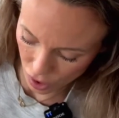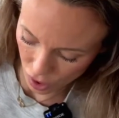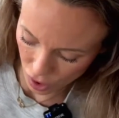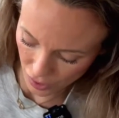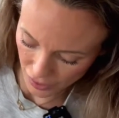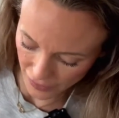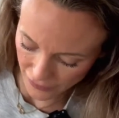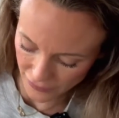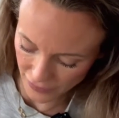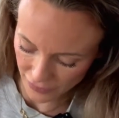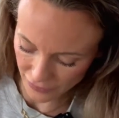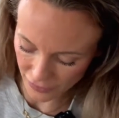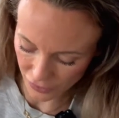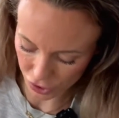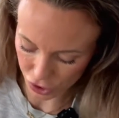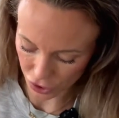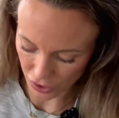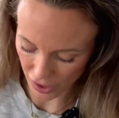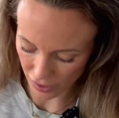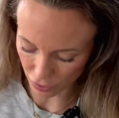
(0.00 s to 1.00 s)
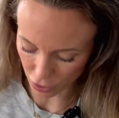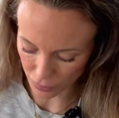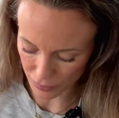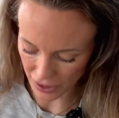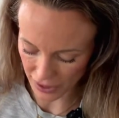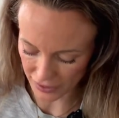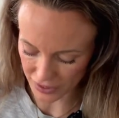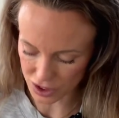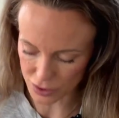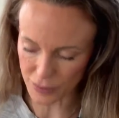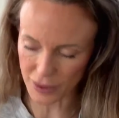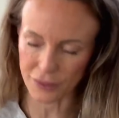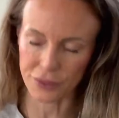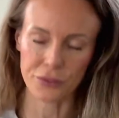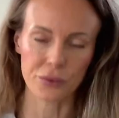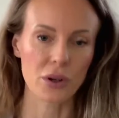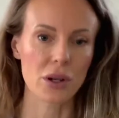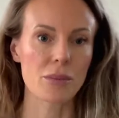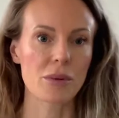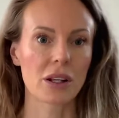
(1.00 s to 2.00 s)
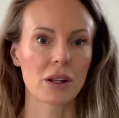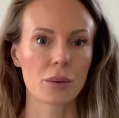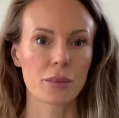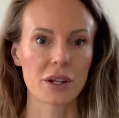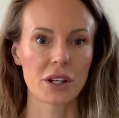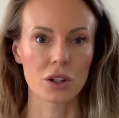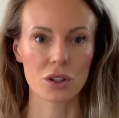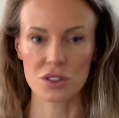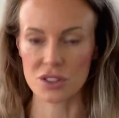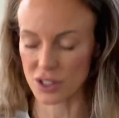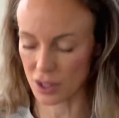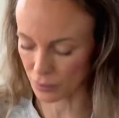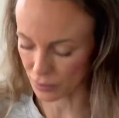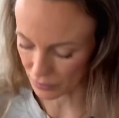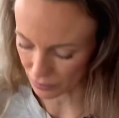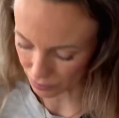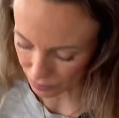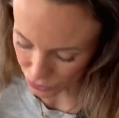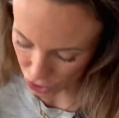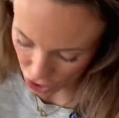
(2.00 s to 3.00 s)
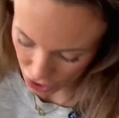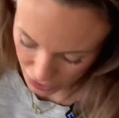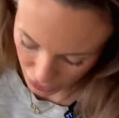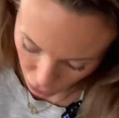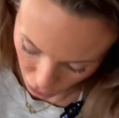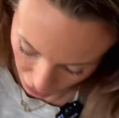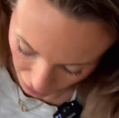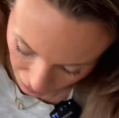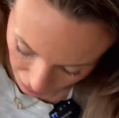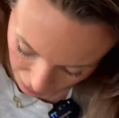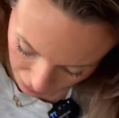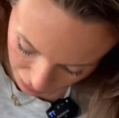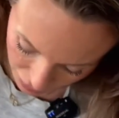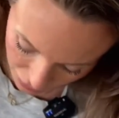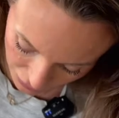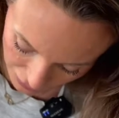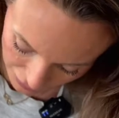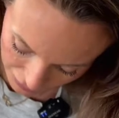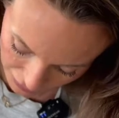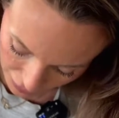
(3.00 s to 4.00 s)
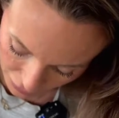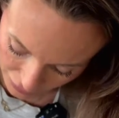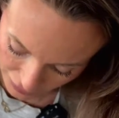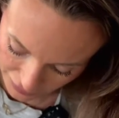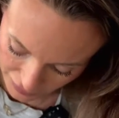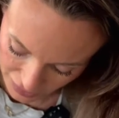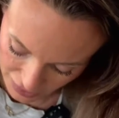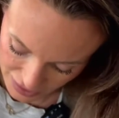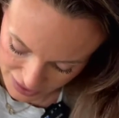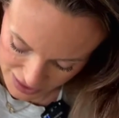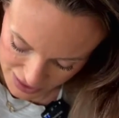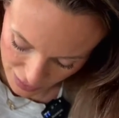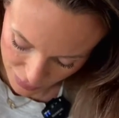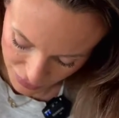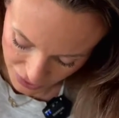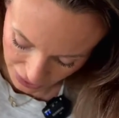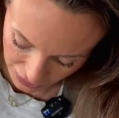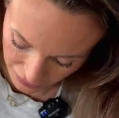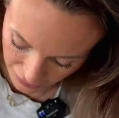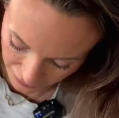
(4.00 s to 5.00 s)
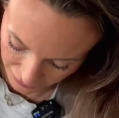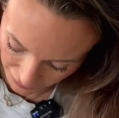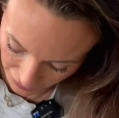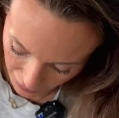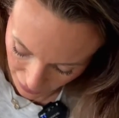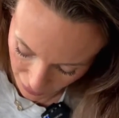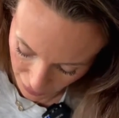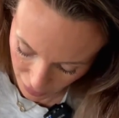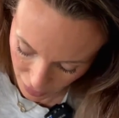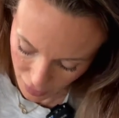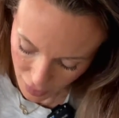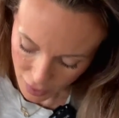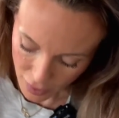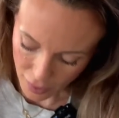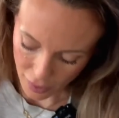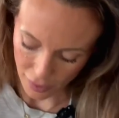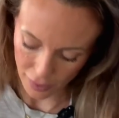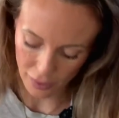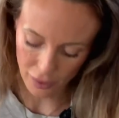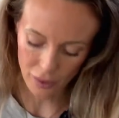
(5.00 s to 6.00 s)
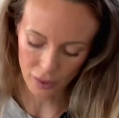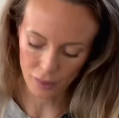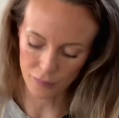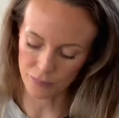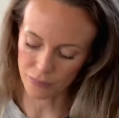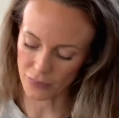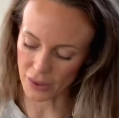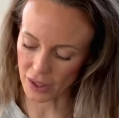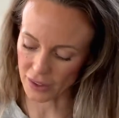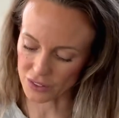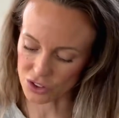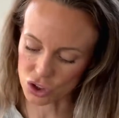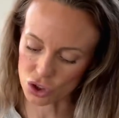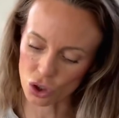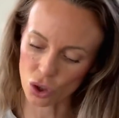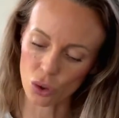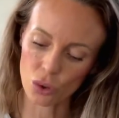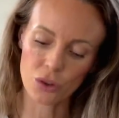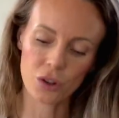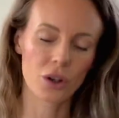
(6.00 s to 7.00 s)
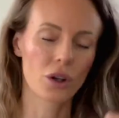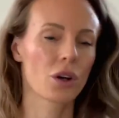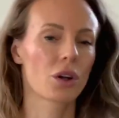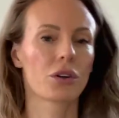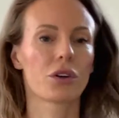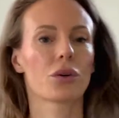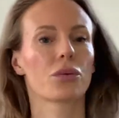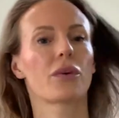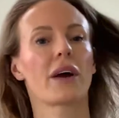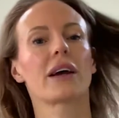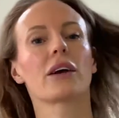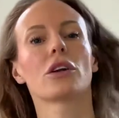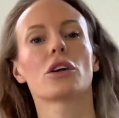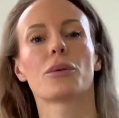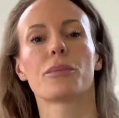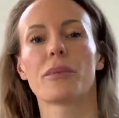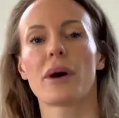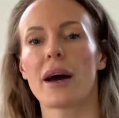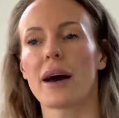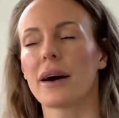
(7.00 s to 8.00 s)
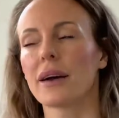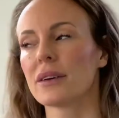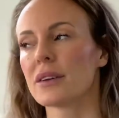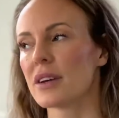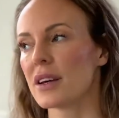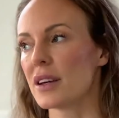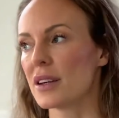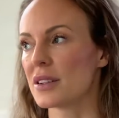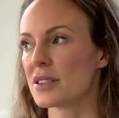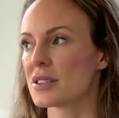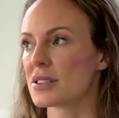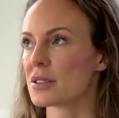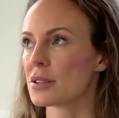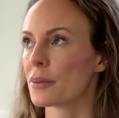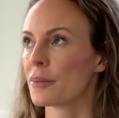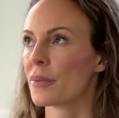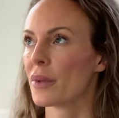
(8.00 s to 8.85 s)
and then their travel mat is about 3 millimeters. I'm just looking at it right now. I think it's something like that. And so the regular mat is